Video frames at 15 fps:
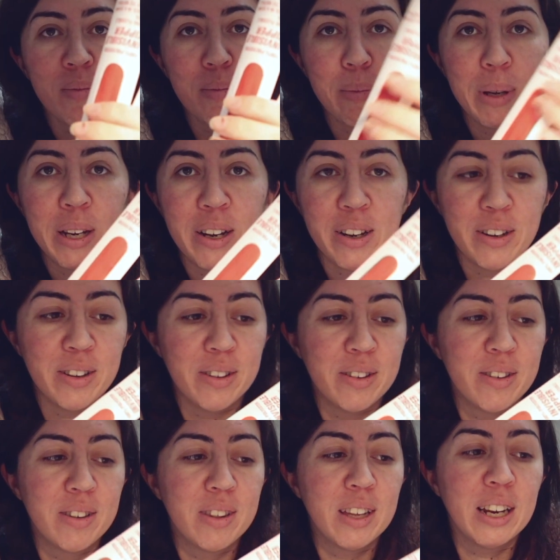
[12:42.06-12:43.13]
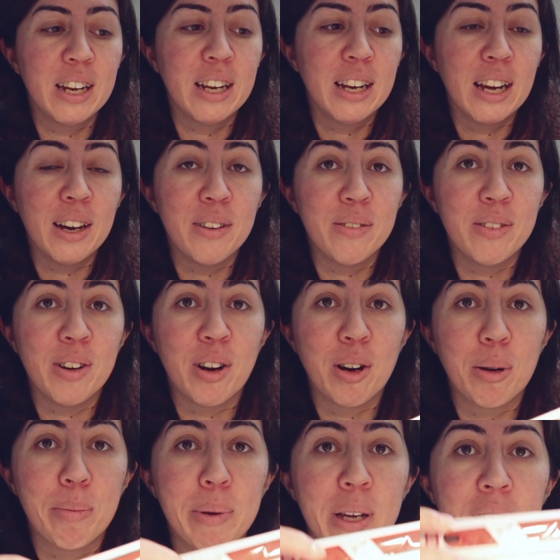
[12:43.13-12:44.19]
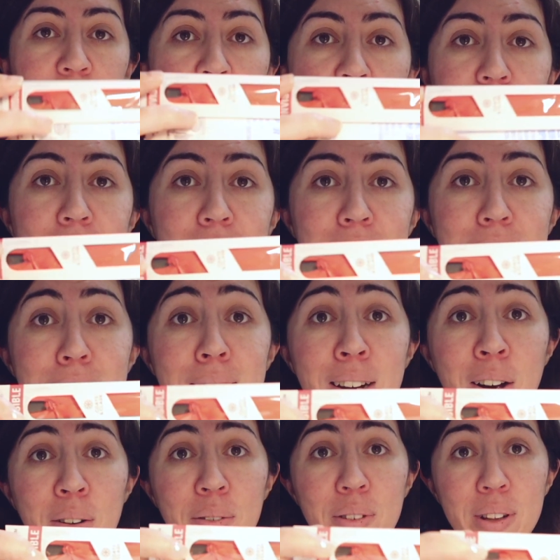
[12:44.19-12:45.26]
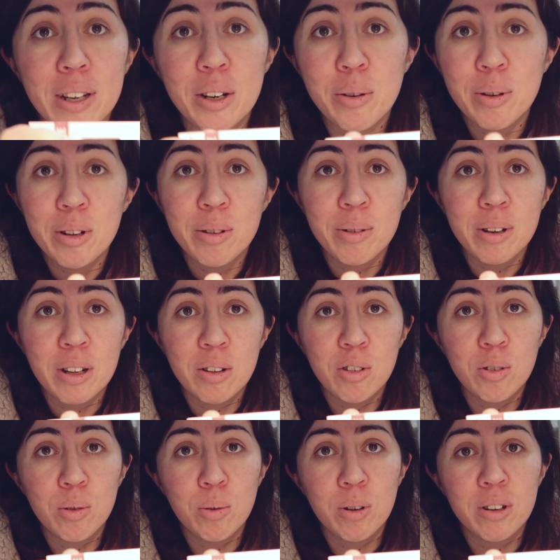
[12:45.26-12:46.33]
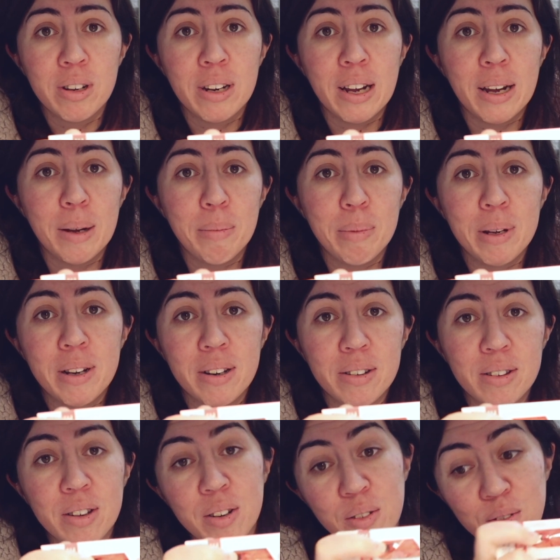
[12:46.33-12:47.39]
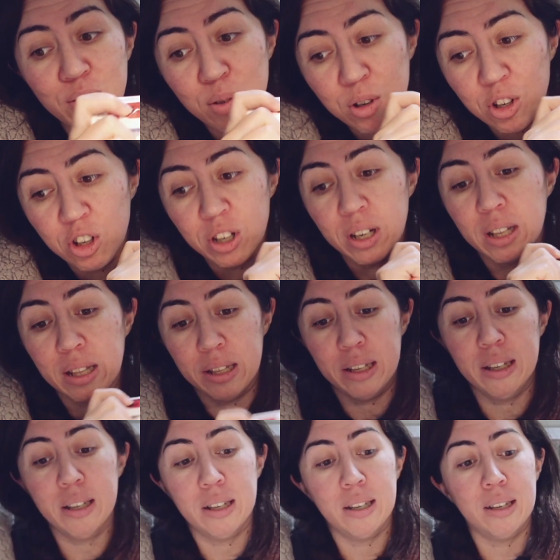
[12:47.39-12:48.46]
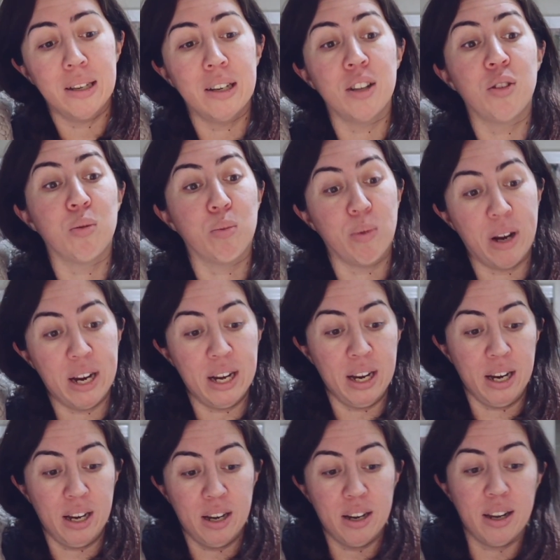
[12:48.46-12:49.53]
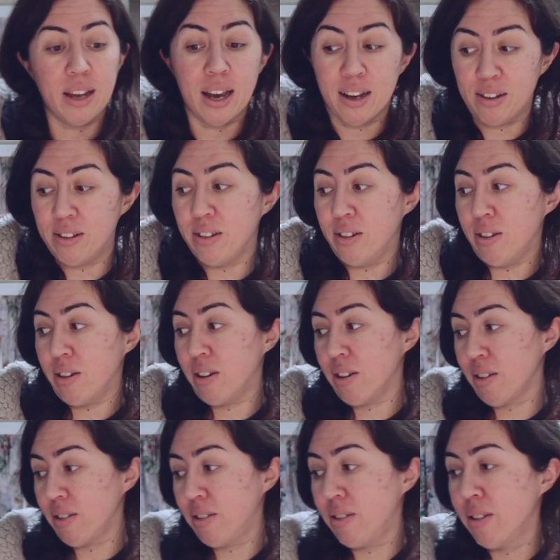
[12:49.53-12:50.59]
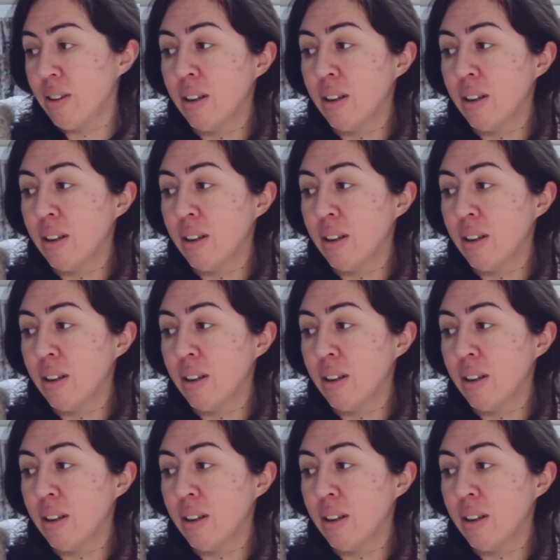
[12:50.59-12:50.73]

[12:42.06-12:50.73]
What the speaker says: because they didn't have dark pink and I did not feel like going to another store today because unfortunately it's raining cats and dogs